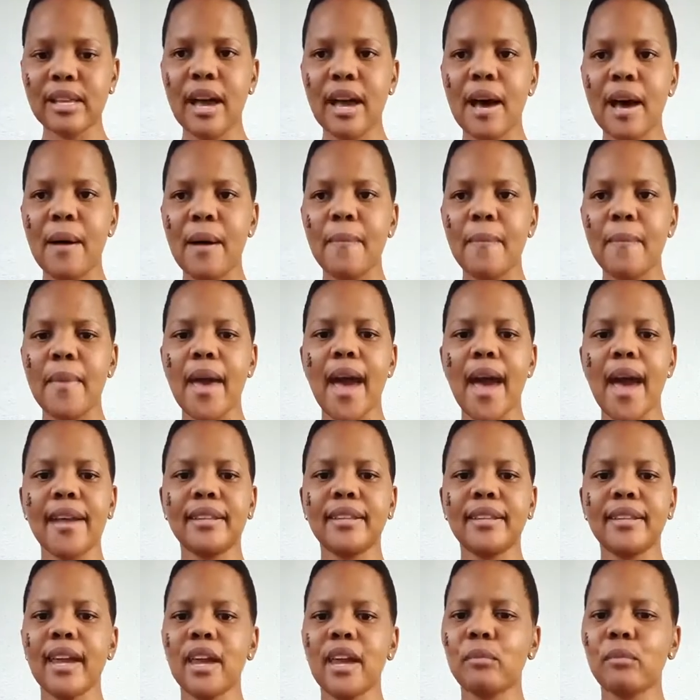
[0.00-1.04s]
and
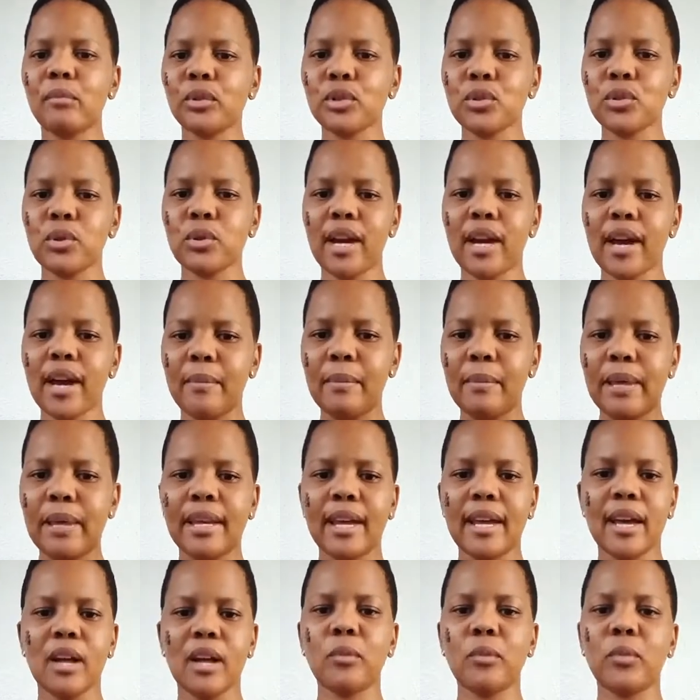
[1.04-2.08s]
they're able to come and
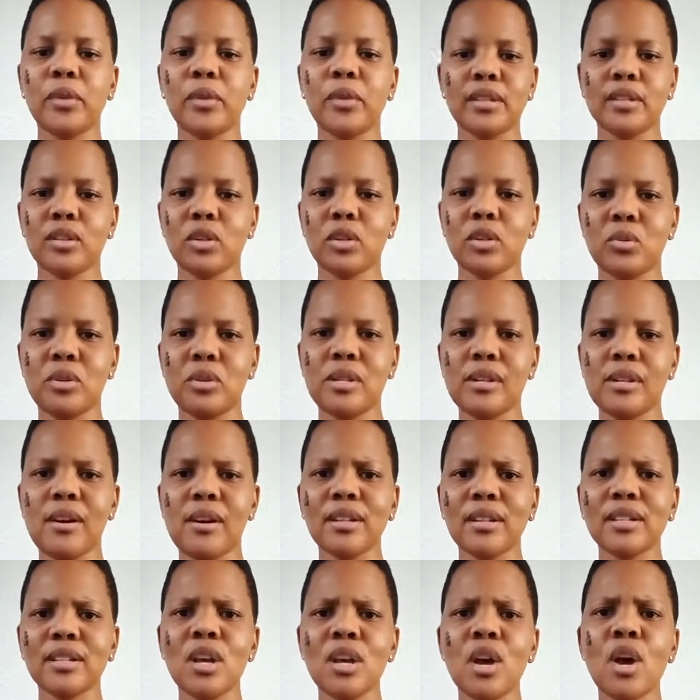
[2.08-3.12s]
help with the security guard.